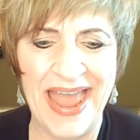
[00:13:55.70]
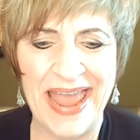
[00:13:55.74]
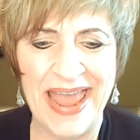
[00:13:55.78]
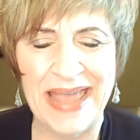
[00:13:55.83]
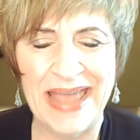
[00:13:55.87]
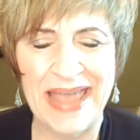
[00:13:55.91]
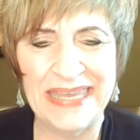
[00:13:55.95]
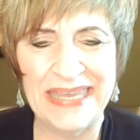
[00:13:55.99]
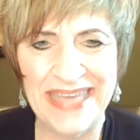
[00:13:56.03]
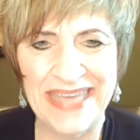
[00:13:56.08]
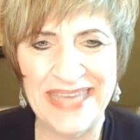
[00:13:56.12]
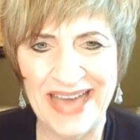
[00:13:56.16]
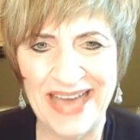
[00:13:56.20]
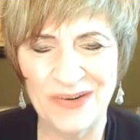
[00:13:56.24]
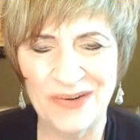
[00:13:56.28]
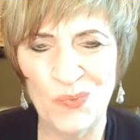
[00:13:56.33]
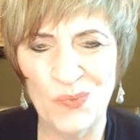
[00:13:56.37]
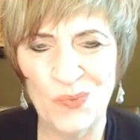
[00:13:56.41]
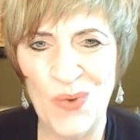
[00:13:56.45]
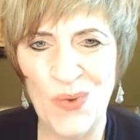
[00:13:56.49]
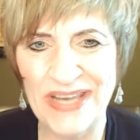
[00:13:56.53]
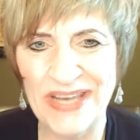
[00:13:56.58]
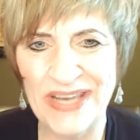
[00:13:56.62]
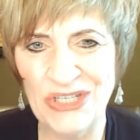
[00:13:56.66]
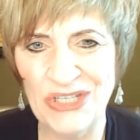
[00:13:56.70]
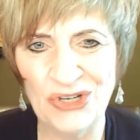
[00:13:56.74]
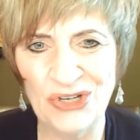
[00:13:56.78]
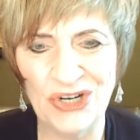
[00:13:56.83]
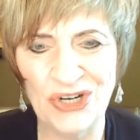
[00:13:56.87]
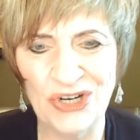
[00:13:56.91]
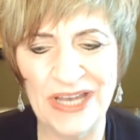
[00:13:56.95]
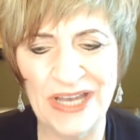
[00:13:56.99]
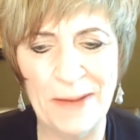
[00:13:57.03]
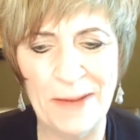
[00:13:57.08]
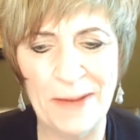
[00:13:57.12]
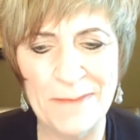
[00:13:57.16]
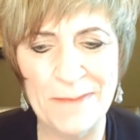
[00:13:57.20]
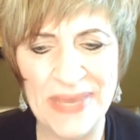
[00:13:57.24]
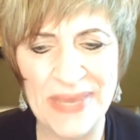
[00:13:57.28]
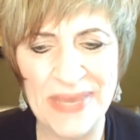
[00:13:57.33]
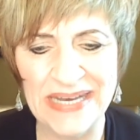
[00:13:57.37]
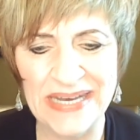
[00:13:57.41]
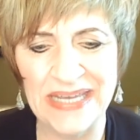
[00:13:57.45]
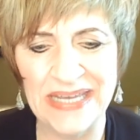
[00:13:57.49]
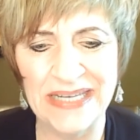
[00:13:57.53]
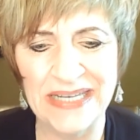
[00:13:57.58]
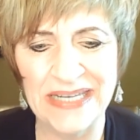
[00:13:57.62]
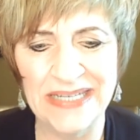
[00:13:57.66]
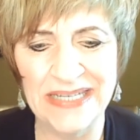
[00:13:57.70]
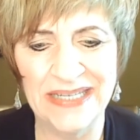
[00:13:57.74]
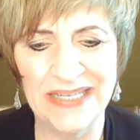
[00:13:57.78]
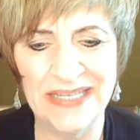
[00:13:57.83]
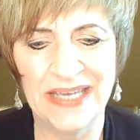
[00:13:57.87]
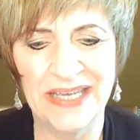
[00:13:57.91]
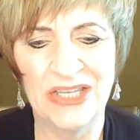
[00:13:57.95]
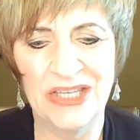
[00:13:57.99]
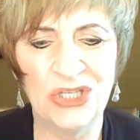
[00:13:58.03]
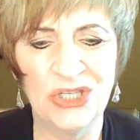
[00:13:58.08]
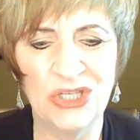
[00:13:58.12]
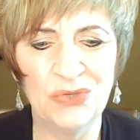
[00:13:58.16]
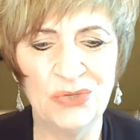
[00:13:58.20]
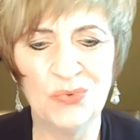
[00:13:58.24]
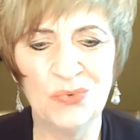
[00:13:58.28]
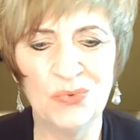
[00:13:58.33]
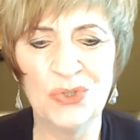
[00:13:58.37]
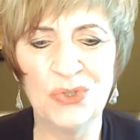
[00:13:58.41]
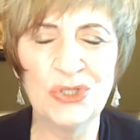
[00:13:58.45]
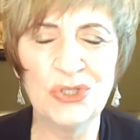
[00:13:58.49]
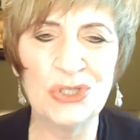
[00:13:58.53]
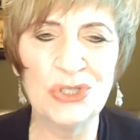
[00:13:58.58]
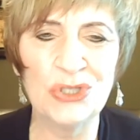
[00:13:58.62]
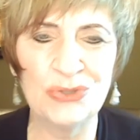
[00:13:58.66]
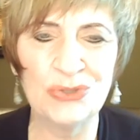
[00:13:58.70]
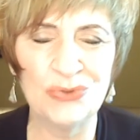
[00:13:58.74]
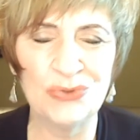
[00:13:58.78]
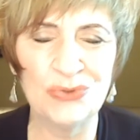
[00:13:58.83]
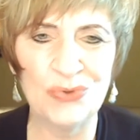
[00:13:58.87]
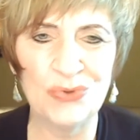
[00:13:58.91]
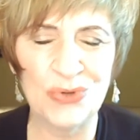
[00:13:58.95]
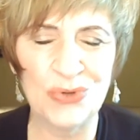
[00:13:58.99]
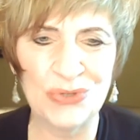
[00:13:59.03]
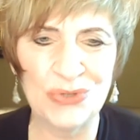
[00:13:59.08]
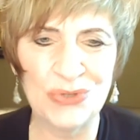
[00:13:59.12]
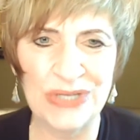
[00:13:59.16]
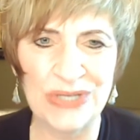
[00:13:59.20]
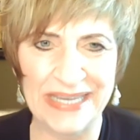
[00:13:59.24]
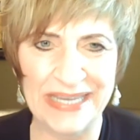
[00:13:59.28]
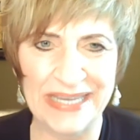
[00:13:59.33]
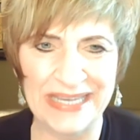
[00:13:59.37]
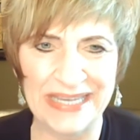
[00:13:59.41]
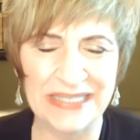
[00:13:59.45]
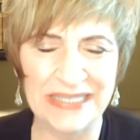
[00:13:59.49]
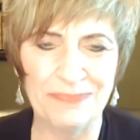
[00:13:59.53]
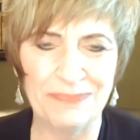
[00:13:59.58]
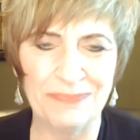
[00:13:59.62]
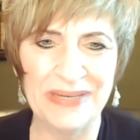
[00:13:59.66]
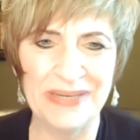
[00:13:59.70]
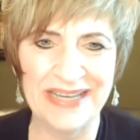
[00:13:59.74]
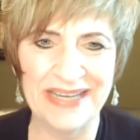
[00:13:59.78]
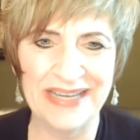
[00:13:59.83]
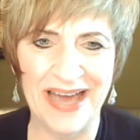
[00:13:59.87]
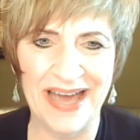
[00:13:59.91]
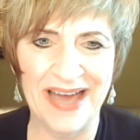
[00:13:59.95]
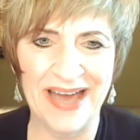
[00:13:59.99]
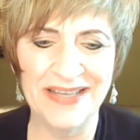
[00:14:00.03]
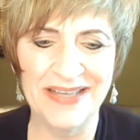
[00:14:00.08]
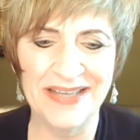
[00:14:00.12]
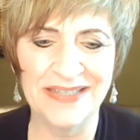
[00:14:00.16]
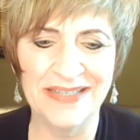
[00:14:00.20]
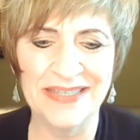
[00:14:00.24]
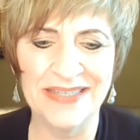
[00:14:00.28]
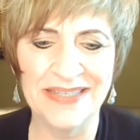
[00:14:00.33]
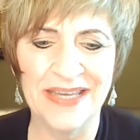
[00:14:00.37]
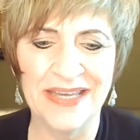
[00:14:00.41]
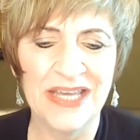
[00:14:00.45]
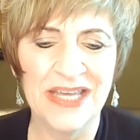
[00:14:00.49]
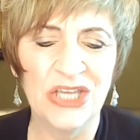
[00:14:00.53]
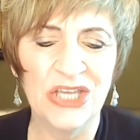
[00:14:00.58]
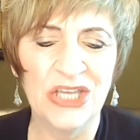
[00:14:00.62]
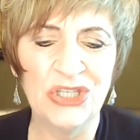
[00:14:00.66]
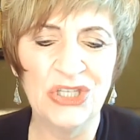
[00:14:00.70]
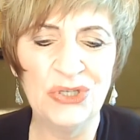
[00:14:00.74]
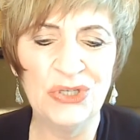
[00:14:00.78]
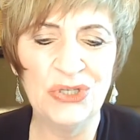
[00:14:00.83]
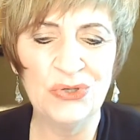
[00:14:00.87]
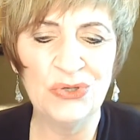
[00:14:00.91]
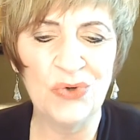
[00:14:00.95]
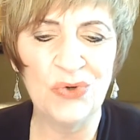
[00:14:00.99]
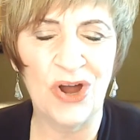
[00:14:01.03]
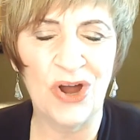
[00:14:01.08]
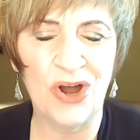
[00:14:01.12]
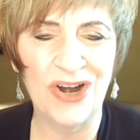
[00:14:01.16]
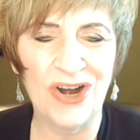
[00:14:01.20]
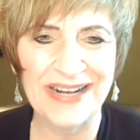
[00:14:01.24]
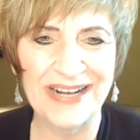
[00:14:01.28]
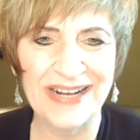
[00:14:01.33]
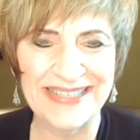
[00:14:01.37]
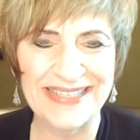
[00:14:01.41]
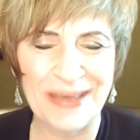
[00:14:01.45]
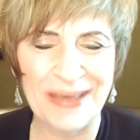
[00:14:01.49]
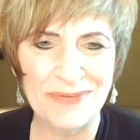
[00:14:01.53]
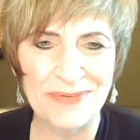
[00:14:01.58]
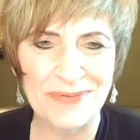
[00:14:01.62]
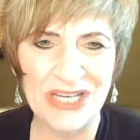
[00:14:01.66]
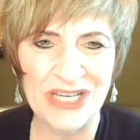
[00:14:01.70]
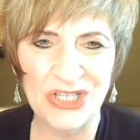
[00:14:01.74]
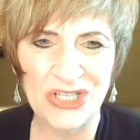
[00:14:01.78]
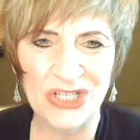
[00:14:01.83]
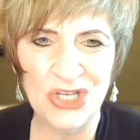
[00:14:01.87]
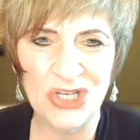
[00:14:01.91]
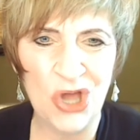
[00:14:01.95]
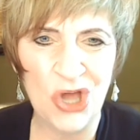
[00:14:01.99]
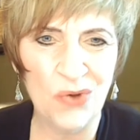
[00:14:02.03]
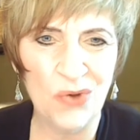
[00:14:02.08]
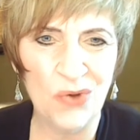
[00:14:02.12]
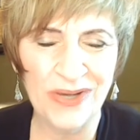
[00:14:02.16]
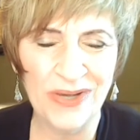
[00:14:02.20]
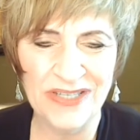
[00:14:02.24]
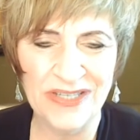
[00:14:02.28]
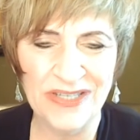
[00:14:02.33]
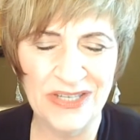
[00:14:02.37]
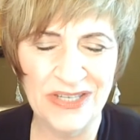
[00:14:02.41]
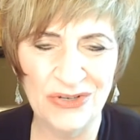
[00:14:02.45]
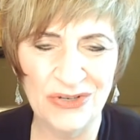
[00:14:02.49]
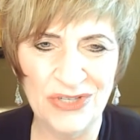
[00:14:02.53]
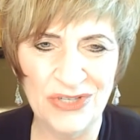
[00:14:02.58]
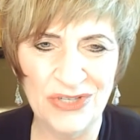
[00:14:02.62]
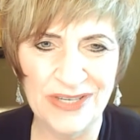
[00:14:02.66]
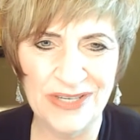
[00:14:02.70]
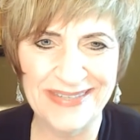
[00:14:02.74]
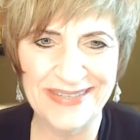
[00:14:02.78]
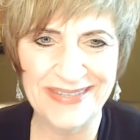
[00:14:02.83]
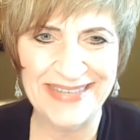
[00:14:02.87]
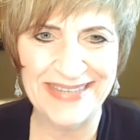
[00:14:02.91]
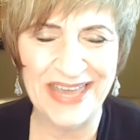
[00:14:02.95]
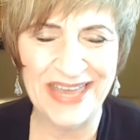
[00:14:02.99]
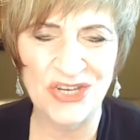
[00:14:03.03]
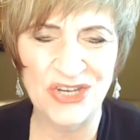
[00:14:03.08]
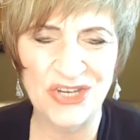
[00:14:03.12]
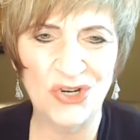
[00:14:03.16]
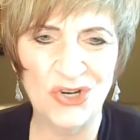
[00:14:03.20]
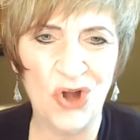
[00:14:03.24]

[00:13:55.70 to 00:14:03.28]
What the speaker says: Yet when you're committed, you will do it because you are accepting no excuses and you're